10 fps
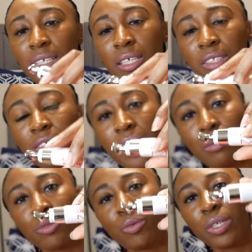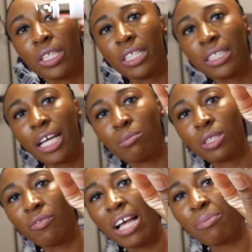Oh, so it comes with one of these types
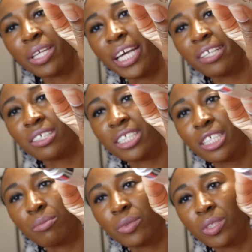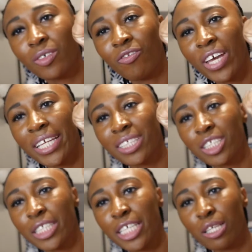of applicator tips, the
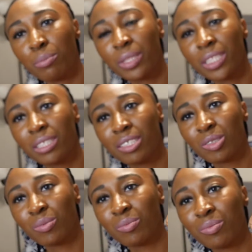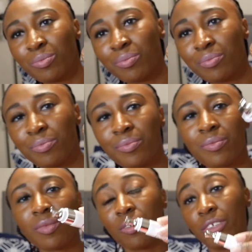fancy tips,
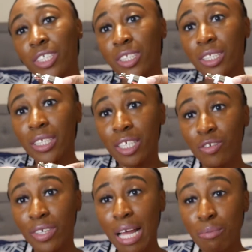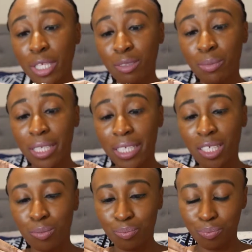which it should for that much money.